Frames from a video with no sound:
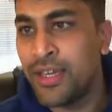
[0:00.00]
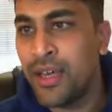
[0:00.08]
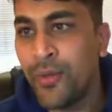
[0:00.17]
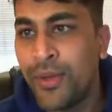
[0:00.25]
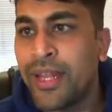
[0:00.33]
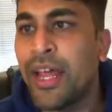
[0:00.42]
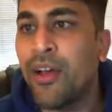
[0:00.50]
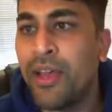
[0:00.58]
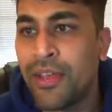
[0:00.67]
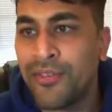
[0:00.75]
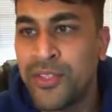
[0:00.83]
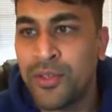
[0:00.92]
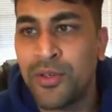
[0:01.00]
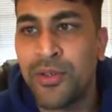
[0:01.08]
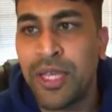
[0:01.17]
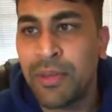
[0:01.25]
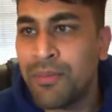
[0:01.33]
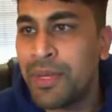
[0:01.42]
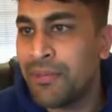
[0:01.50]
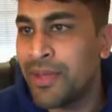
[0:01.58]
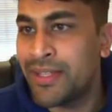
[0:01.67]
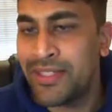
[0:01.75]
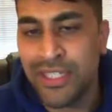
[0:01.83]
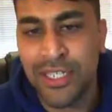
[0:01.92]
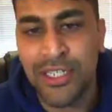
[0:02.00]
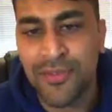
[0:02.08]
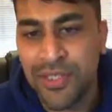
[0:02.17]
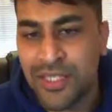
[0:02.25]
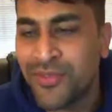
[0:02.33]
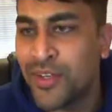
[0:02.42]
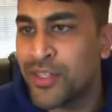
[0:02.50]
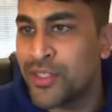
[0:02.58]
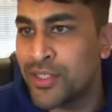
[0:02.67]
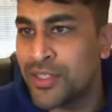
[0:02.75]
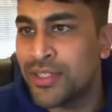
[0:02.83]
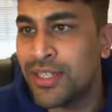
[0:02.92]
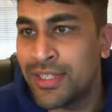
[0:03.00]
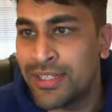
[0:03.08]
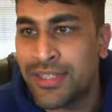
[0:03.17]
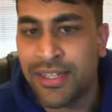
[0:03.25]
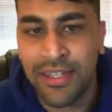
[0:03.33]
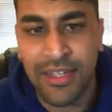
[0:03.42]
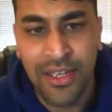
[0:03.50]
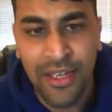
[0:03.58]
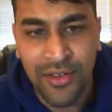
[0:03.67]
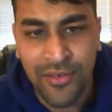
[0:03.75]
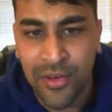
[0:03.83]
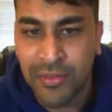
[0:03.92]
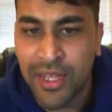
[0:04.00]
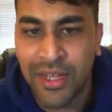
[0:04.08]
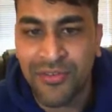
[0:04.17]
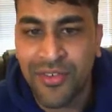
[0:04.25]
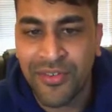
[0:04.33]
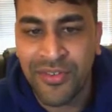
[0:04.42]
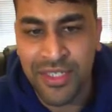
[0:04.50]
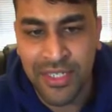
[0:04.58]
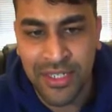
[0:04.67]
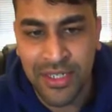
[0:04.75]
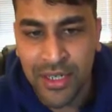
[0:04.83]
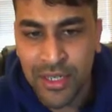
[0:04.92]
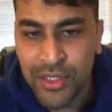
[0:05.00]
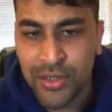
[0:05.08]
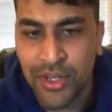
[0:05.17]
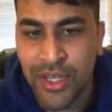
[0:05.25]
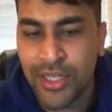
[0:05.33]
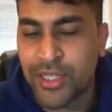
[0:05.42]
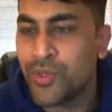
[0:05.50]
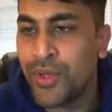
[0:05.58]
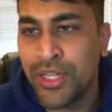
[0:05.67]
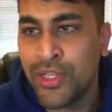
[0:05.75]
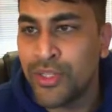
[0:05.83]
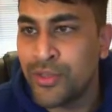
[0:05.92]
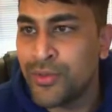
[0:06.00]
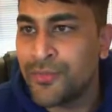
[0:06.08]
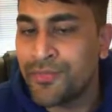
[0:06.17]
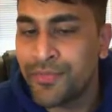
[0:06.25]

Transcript: we now have to implement each of these functions listed from line 15 to line 22.